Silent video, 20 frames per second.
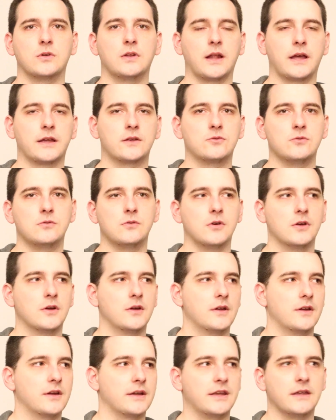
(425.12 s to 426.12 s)
would like to
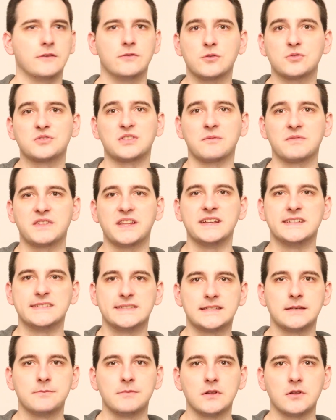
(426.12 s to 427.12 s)
give you something
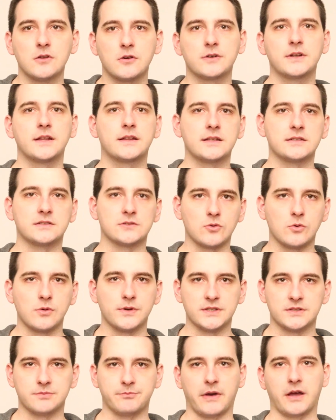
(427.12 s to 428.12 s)
similar that is so
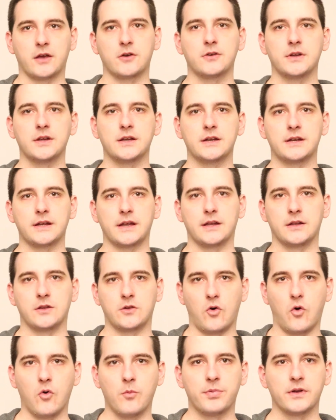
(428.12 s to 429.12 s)
inspiring and
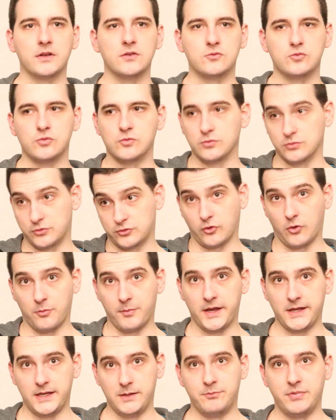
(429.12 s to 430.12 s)
open to so
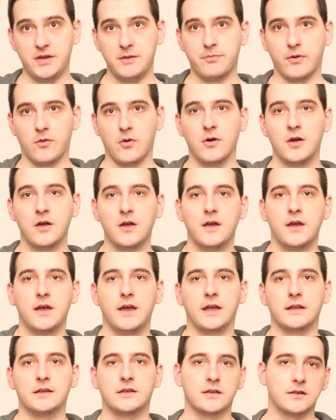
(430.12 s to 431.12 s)
many people.
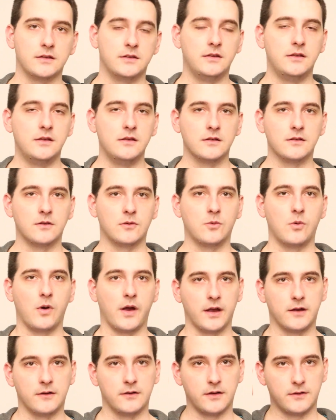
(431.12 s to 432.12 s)
And
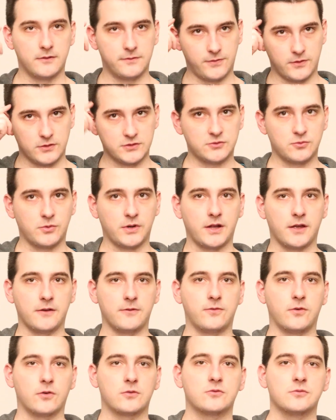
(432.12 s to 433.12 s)
first, when I
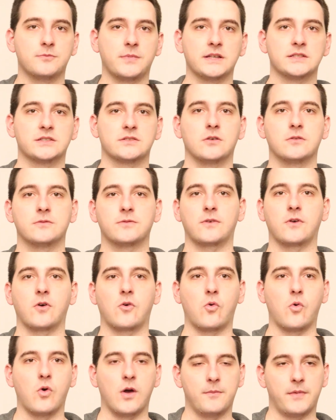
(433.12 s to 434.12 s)
thought to myself,
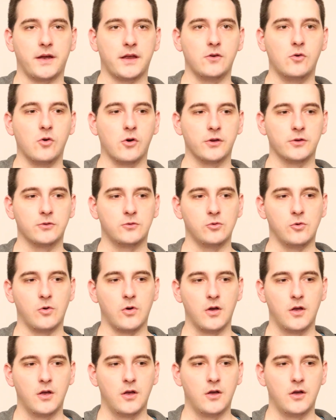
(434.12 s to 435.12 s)
who am I going to